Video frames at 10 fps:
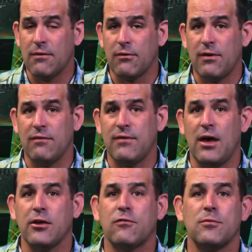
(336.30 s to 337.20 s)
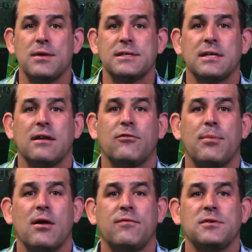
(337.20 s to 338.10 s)
if you find value from this and can
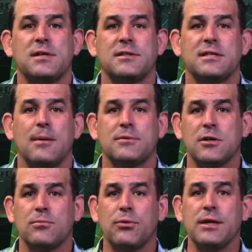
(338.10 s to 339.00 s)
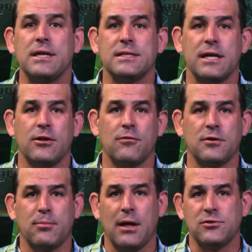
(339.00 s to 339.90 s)
spare a few cents an episode, please head over
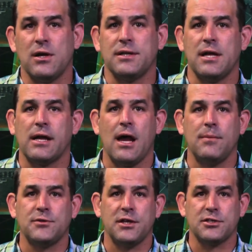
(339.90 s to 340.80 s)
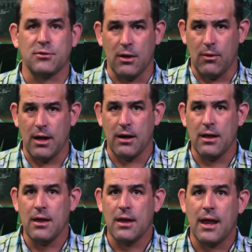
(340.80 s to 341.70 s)
to patreon.com slash ThreatWire.
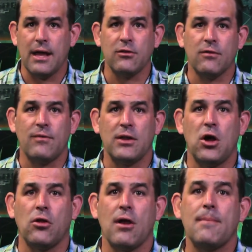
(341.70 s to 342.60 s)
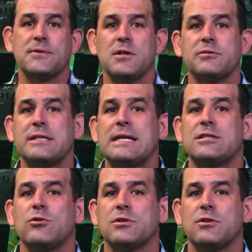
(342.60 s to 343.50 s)
And you can find all our episodes, links
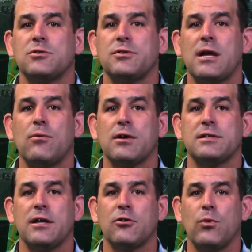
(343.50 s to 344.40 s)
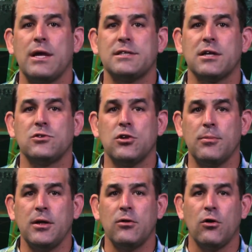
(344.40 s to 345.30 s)
to our social networks, and other ways to
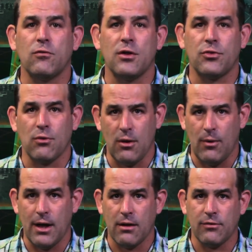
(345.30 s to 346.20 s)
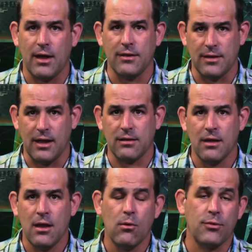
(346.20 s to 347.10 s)
contribute over at threat wire dot net.
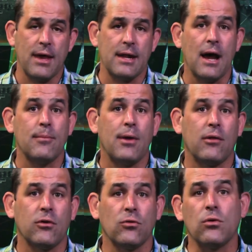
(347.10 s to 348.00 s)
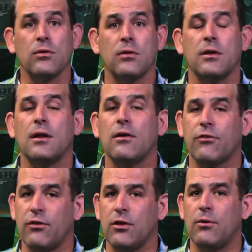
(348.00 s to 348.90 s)
With that, I'm Patrick Norton, and I'll
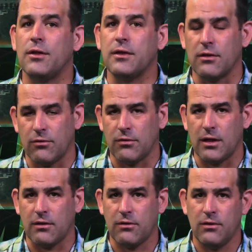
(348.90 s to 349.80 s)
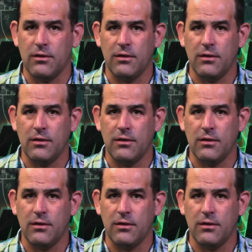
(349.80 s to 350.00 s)
see you on the internet.